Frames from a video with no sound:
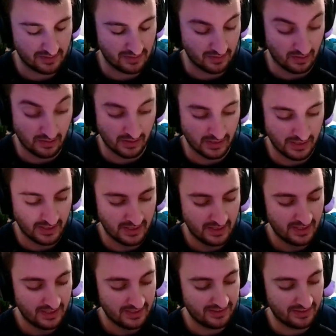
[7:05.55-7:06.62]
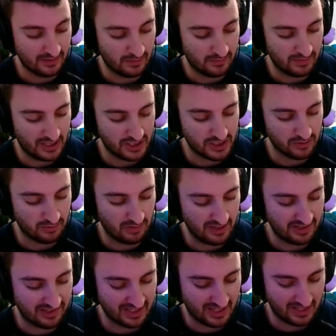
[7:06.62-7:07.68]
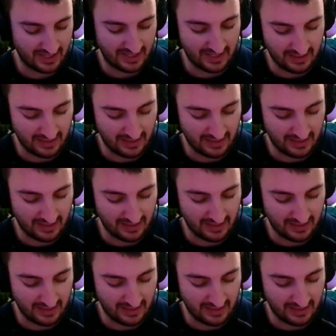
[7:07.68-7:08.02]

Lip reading: good, so not sure why this got an 8.